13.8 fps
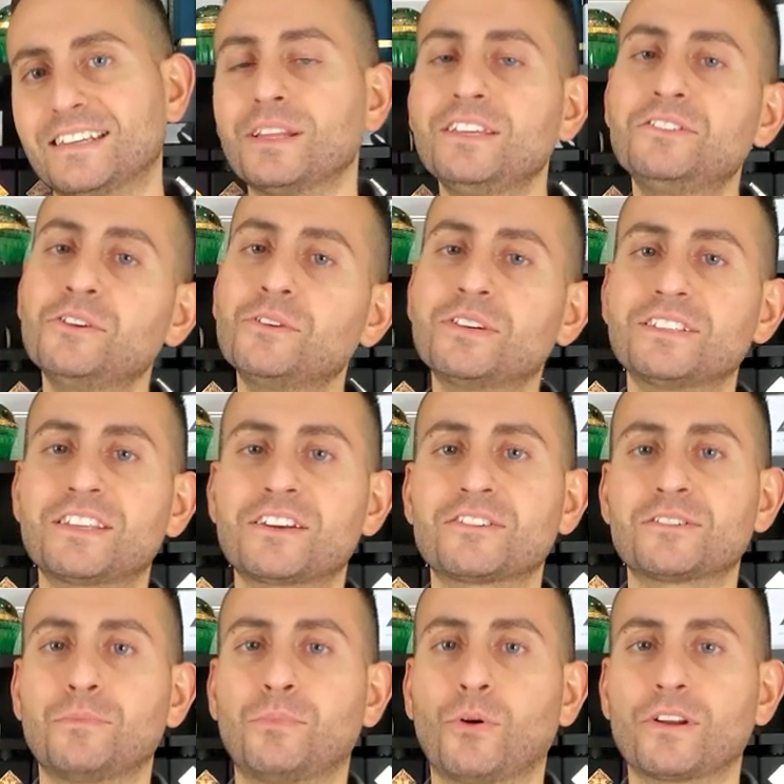please do consider
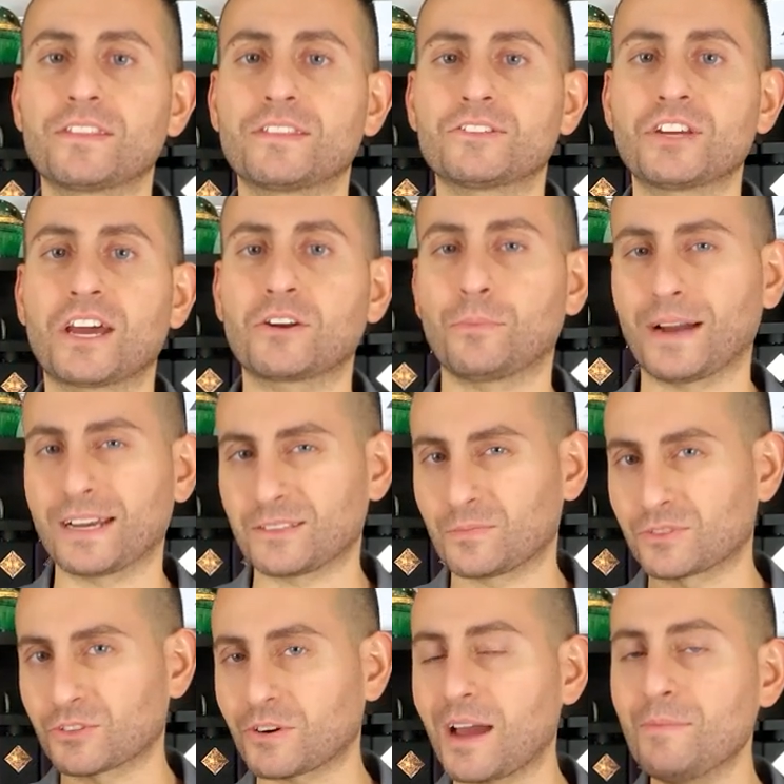supporting the channel by
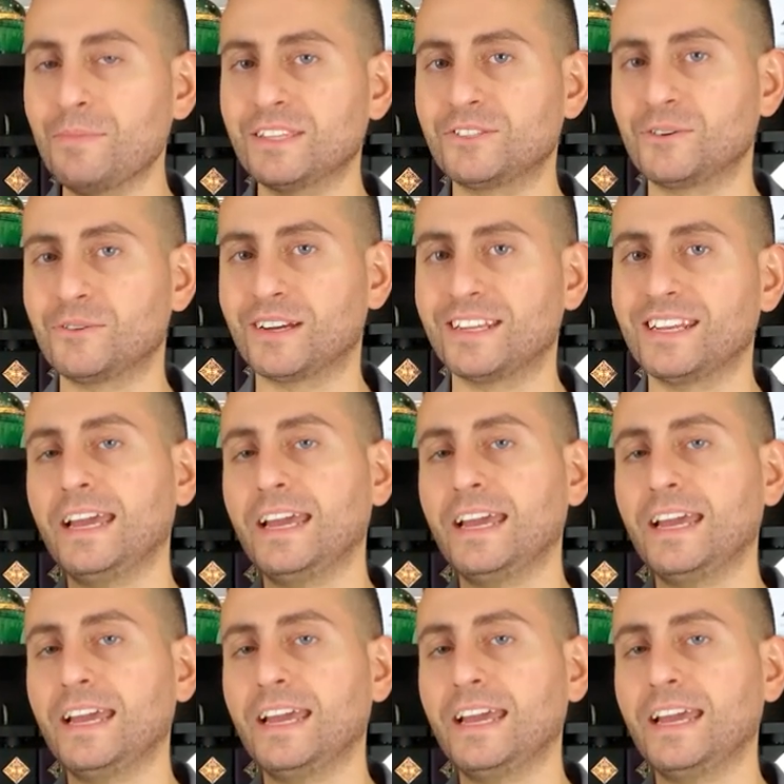subscribing to it.